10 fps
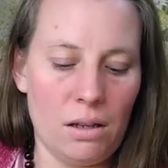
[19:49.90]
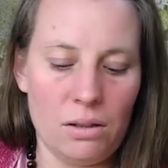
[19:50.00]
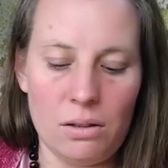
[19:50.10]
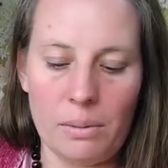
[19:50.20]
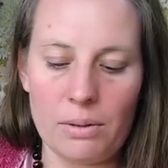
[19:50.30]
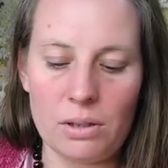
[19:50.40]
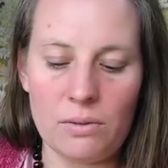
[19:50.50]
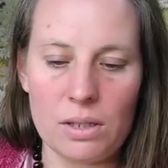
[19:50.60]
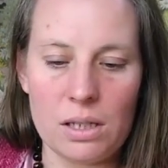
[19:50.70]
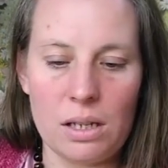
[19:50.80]
you won't
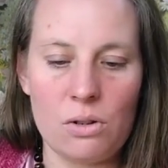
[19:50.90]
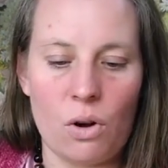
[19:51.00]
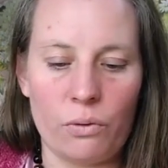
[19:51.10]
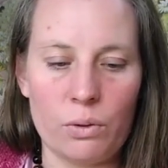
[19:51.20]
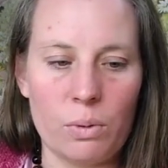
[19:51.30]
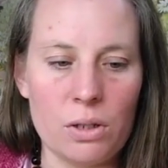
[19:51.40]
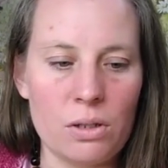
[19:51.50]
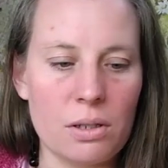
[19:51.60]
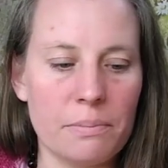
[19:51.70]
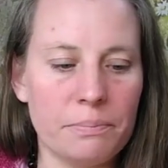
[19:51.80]
even see it
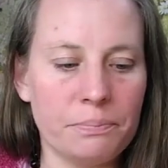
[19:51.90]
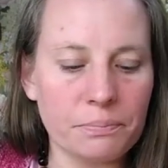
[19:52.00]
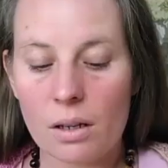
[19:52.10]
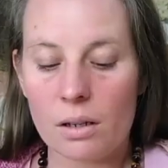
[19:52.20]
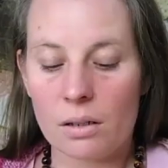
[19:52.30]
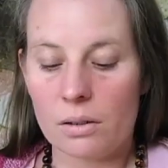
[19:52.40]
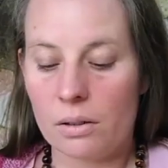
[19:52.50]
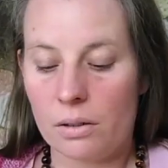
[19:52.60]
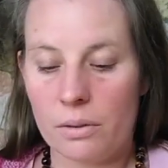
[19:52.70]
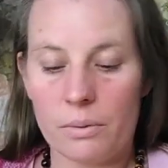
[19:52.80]
afterwards.
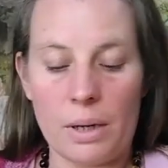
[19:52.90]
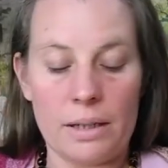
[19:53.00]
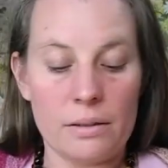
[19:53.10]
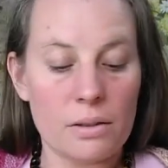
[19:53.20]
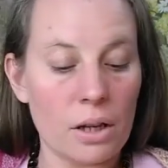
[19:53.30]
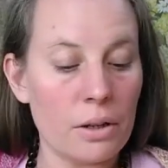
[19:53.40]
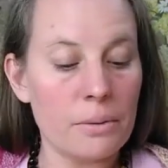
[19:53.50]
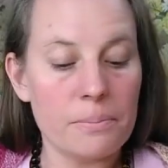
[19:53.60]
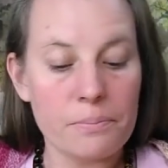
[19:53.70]
Right, so